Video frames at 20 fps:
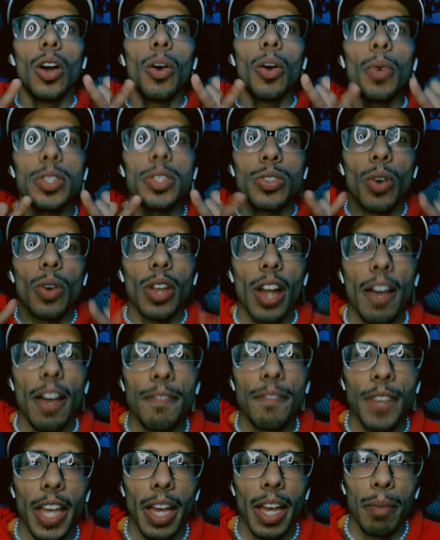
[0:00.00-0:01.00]
What's going
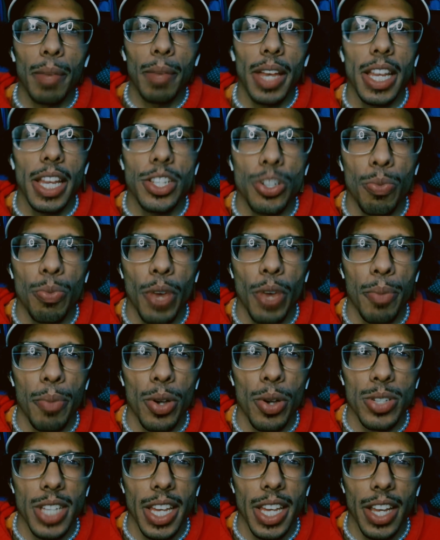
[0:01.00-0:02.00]
on fam? It's your boy
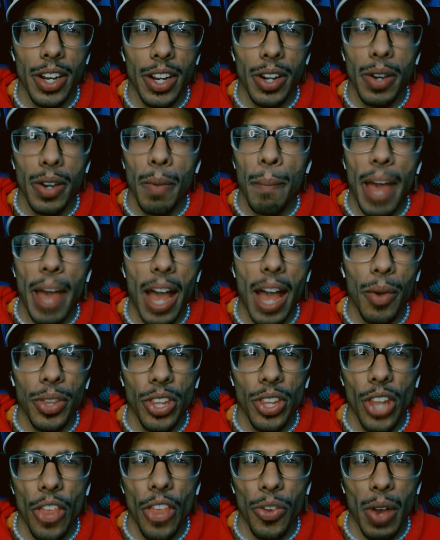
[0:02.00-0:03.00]
Mozy here, back
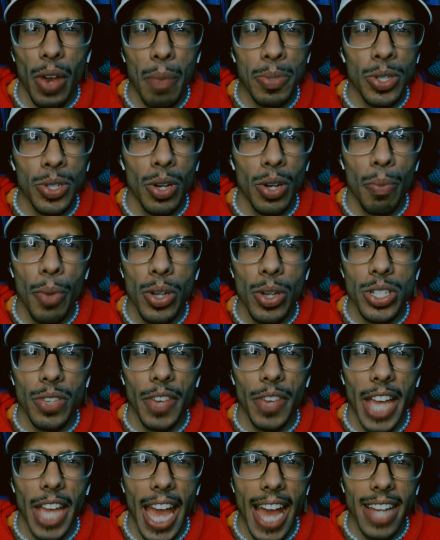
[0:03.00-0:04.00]
with another episode of Mozy
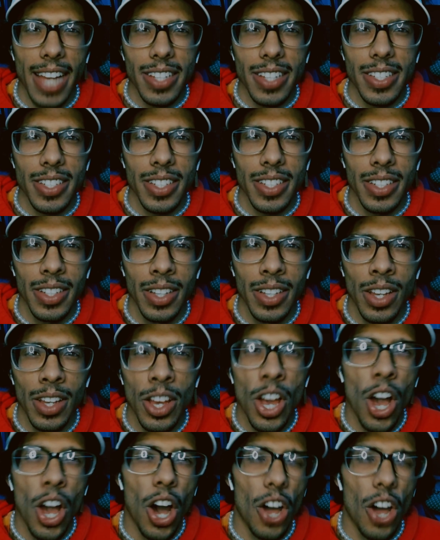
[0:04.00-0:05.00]
Reacts.
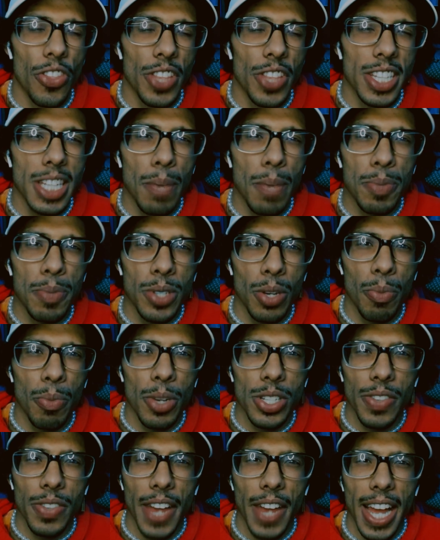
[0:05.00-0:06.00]
On this episode of
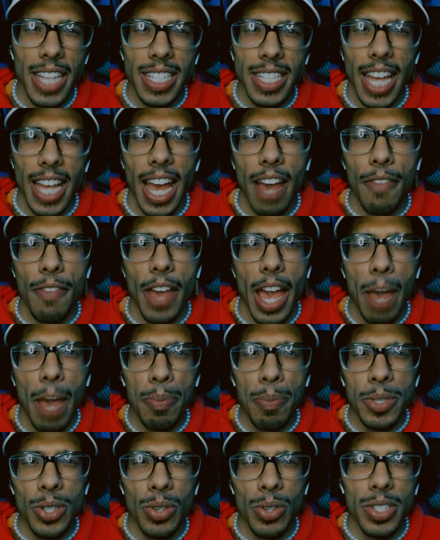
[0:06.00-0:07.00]
Mozy Reacts, I have
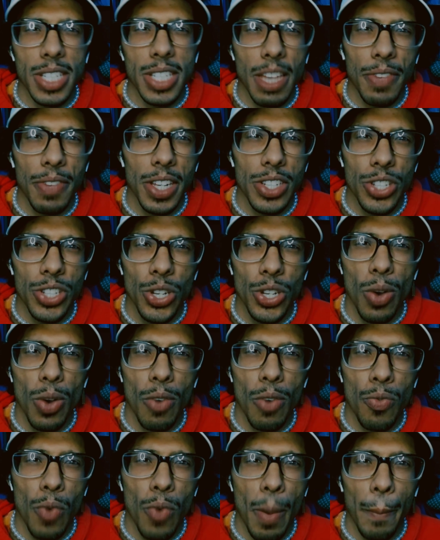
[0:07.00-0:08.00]
episode 72
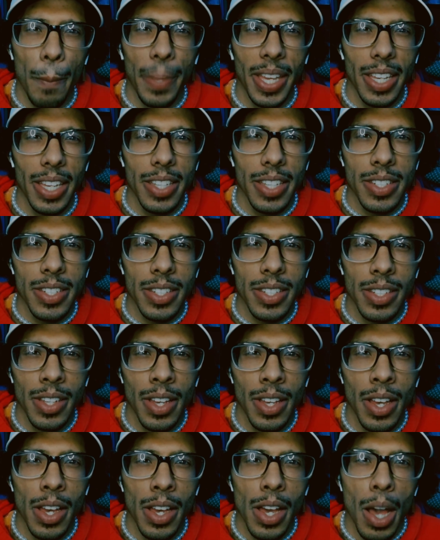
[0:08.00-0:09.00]
of One Piece.
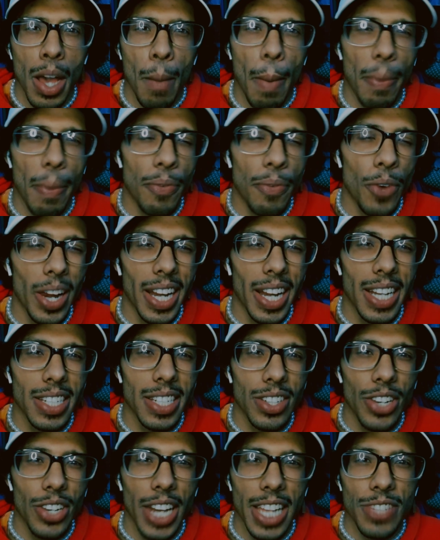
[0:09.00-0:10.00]
But before I get
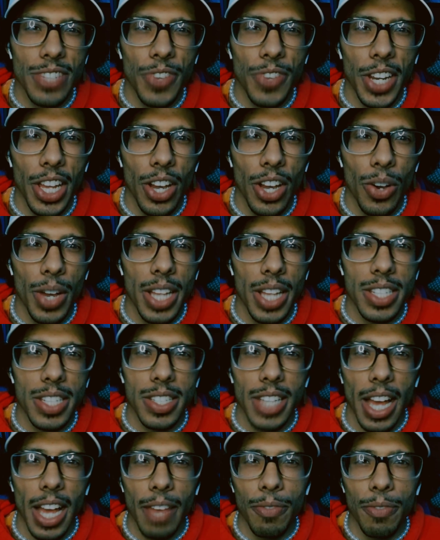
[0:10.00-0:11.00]
into today's video, it's
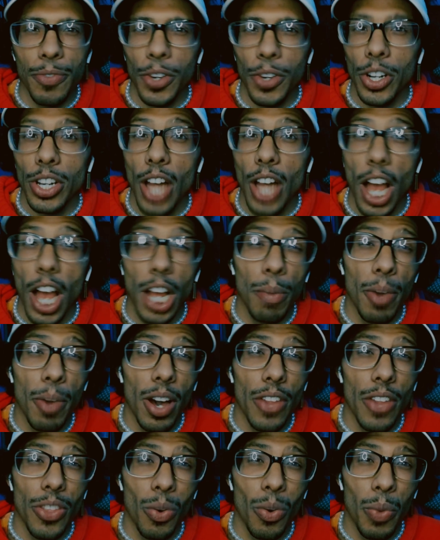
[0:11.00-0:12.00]
time for
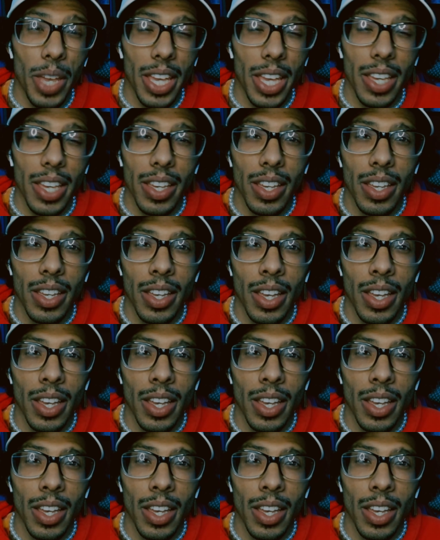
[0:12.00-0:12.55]
Nakama of the Week.